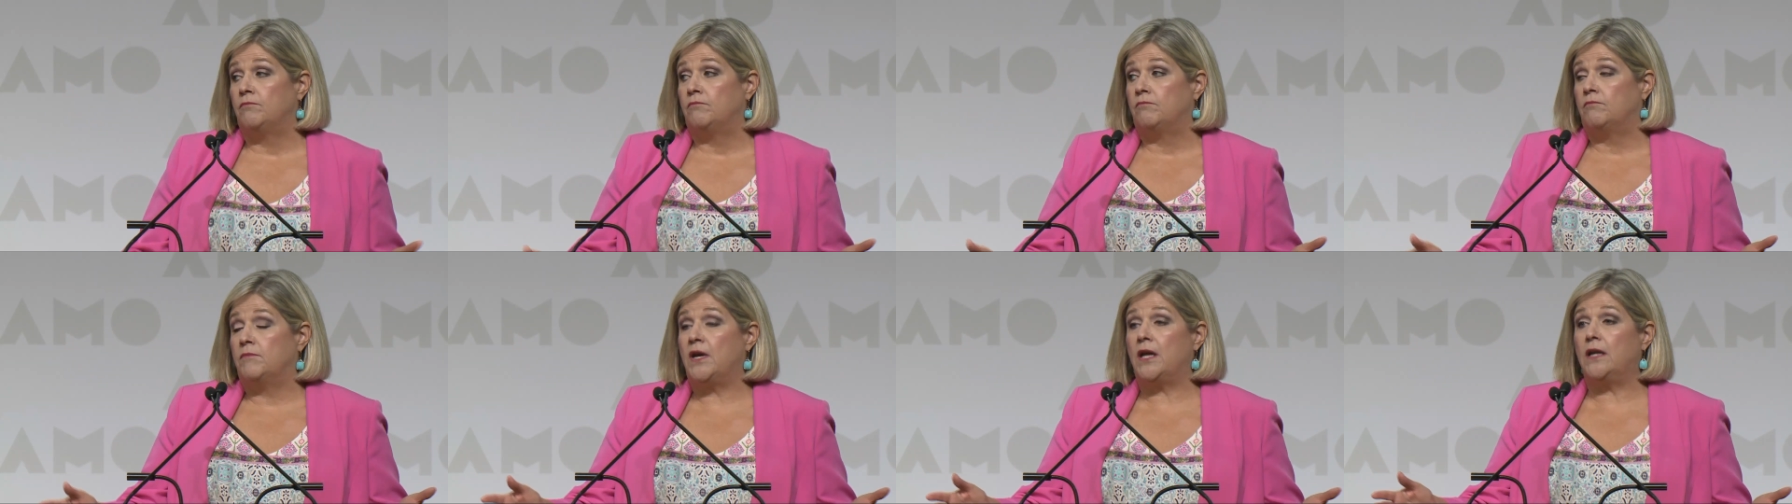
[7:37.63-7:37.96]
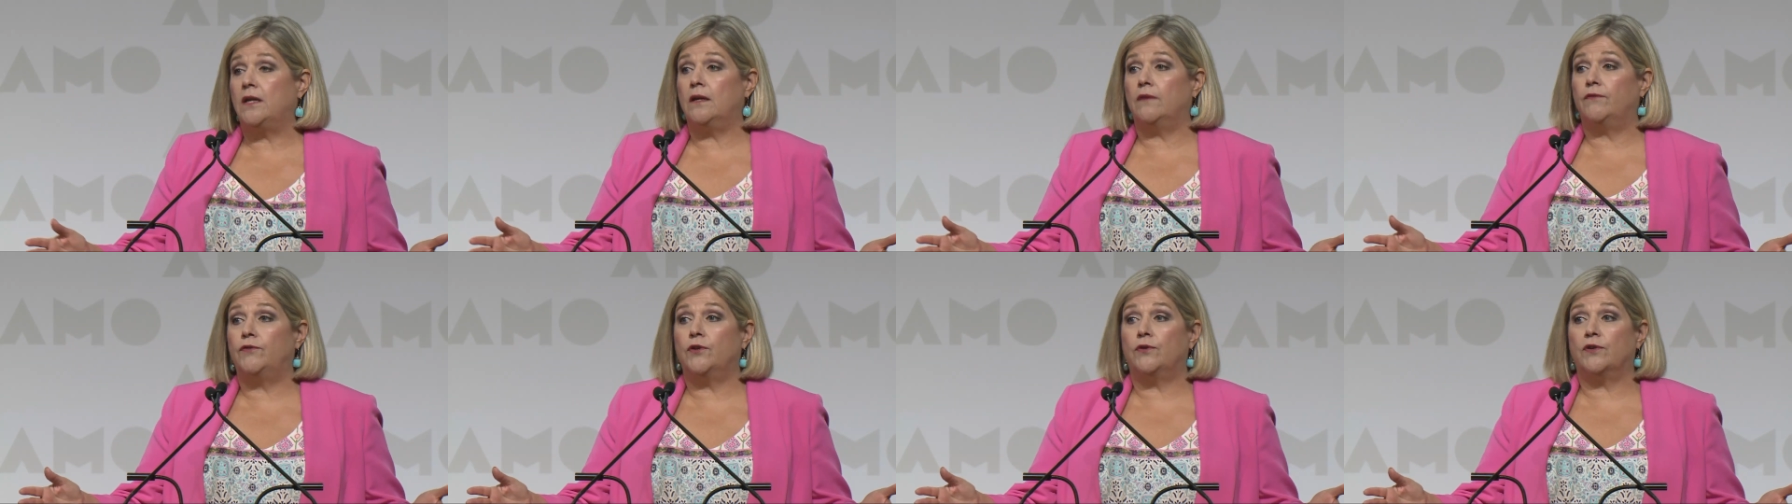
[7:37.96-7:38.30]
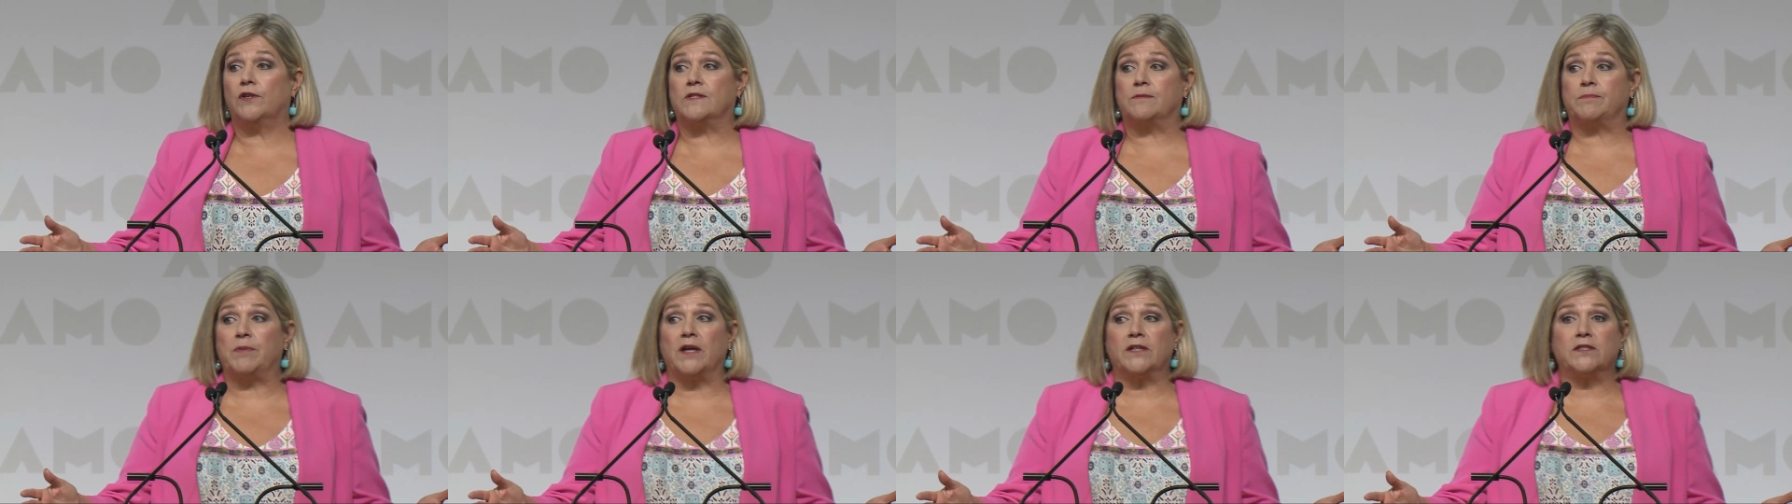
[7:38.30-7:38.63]
Many of you
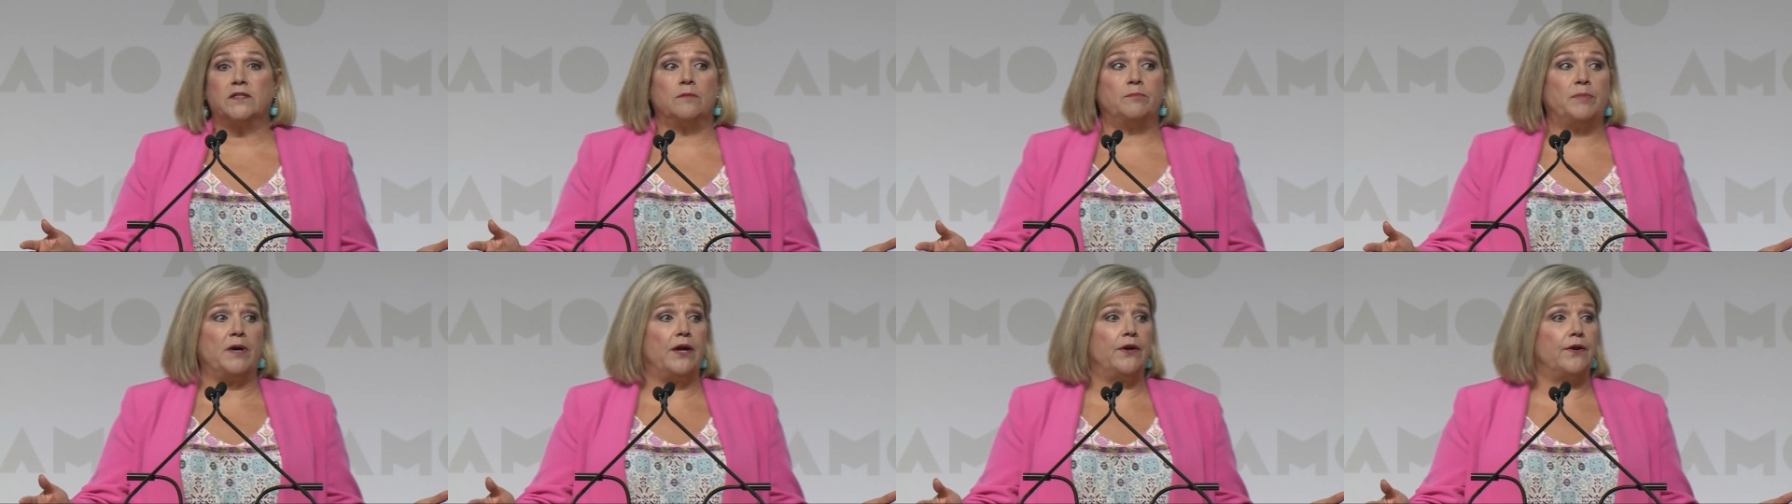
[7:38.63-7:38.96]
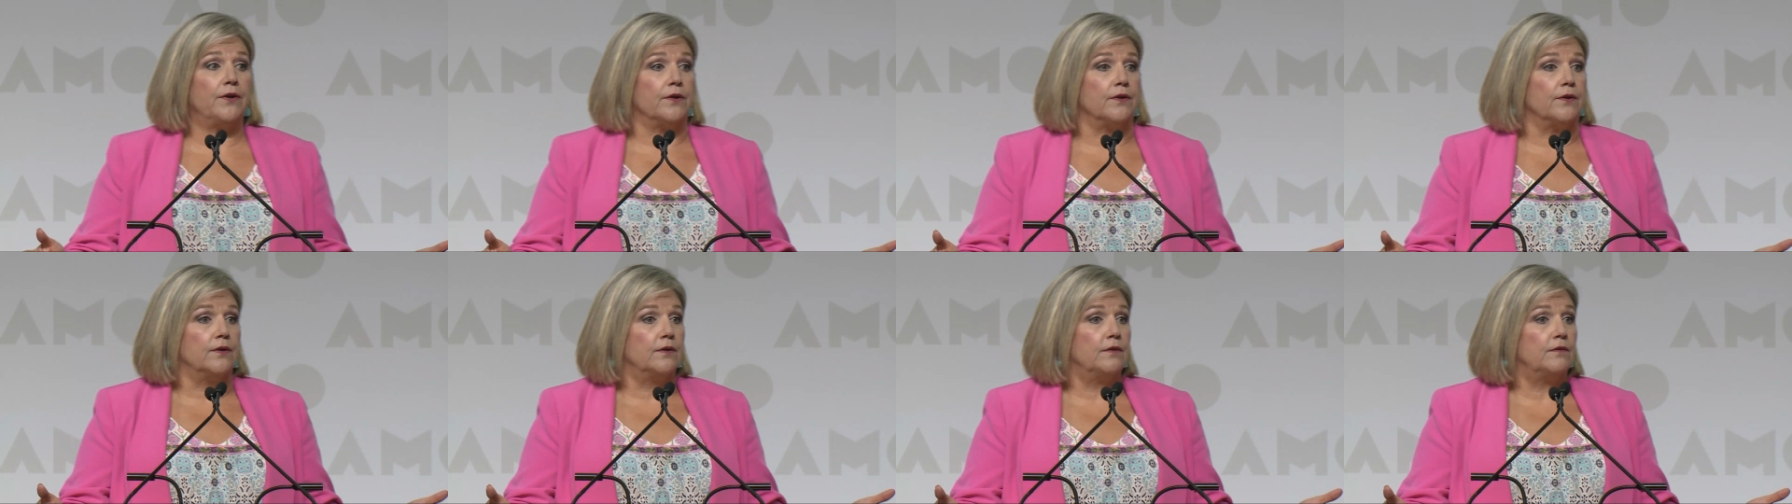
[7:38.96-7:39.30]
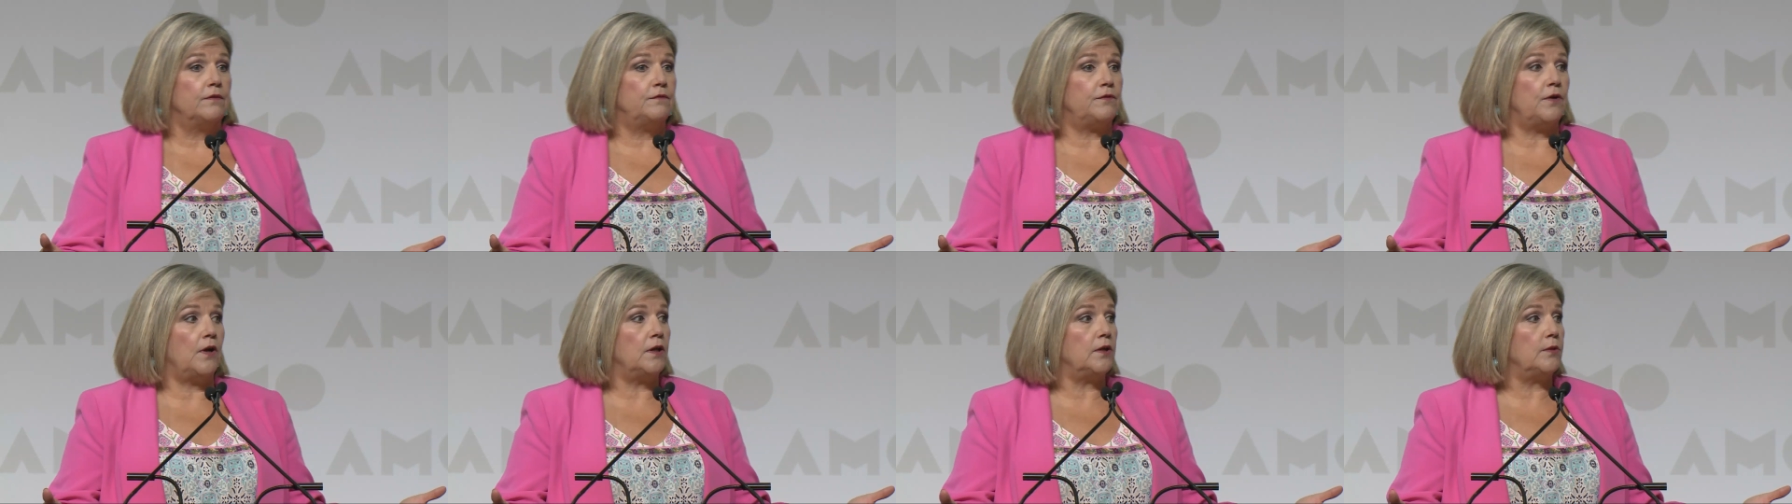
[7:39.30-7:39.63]
expected better
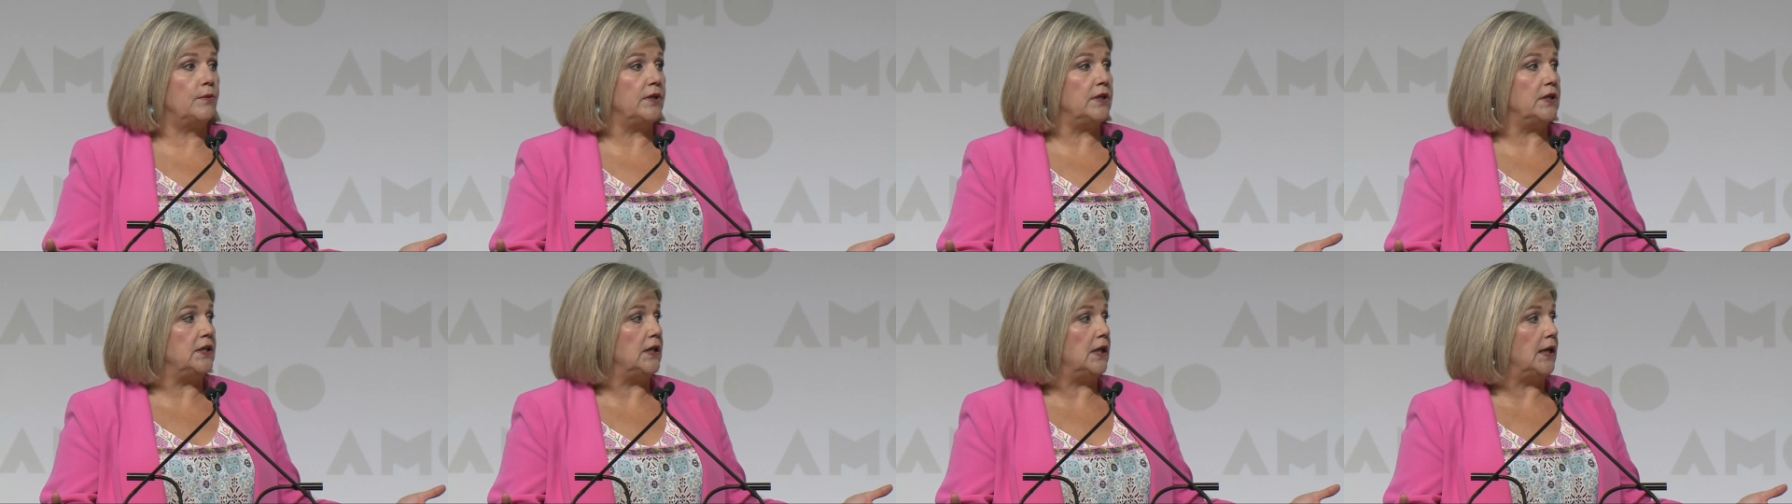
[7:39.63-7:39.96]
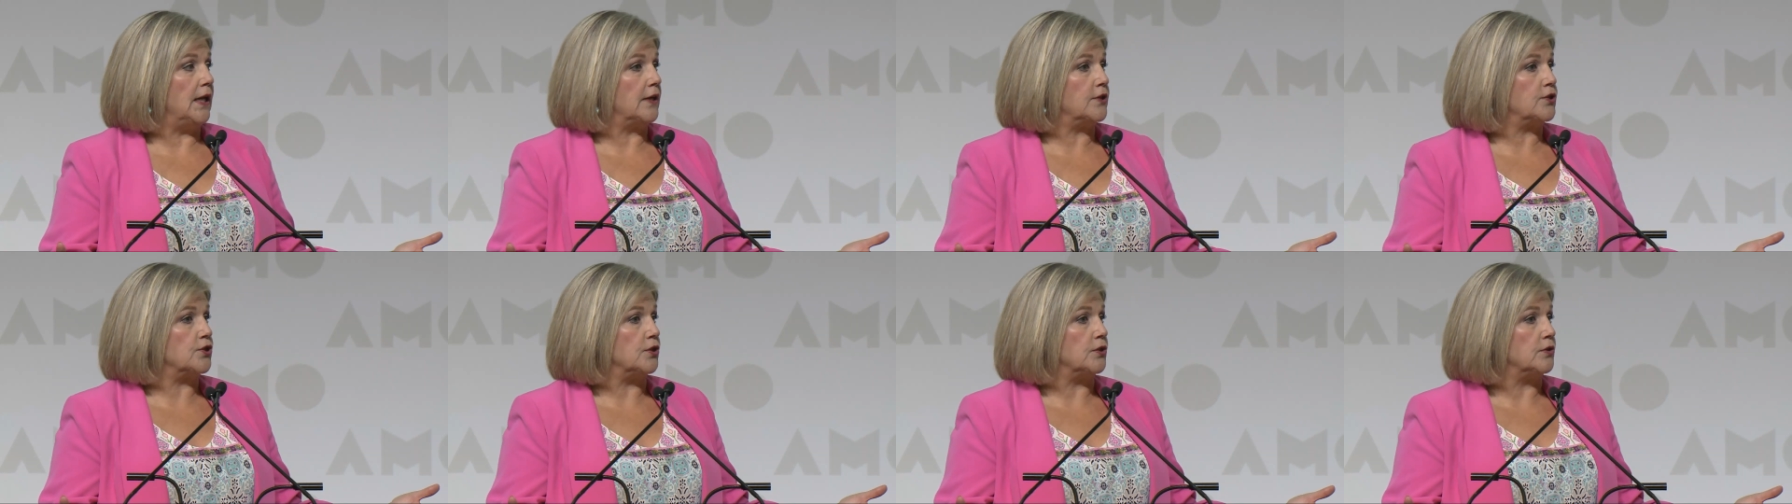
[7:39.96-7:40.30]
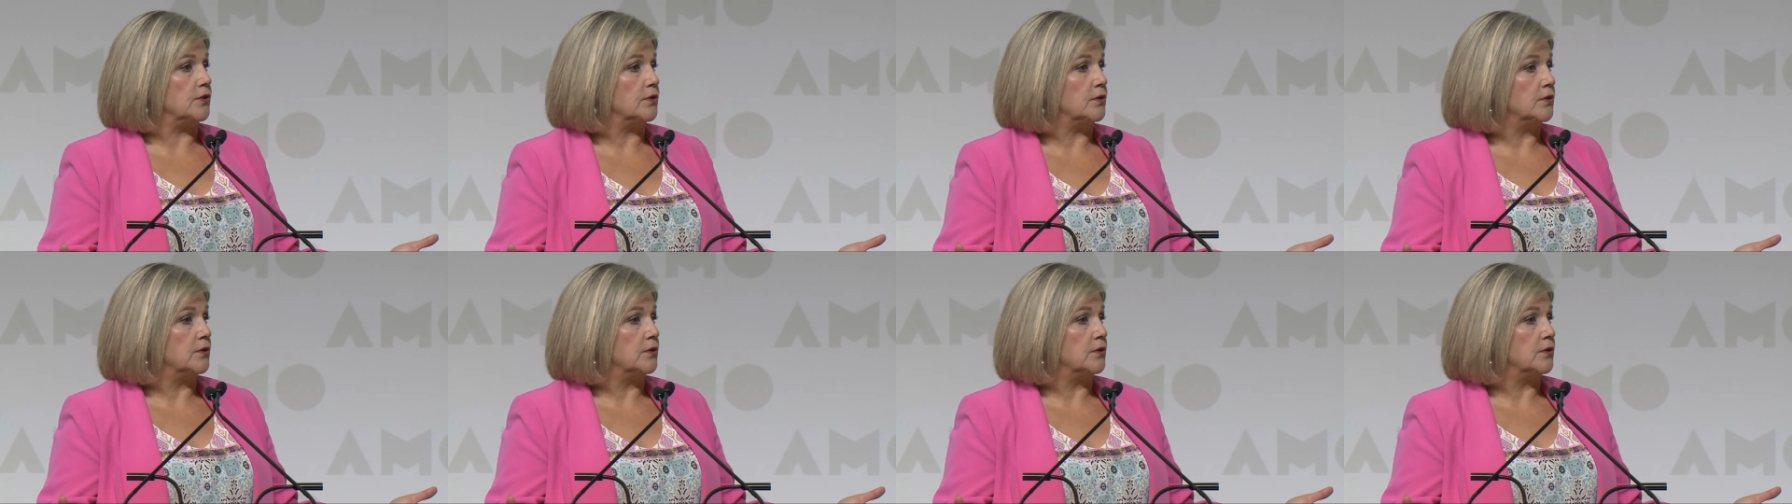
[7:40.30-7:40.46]
following the election.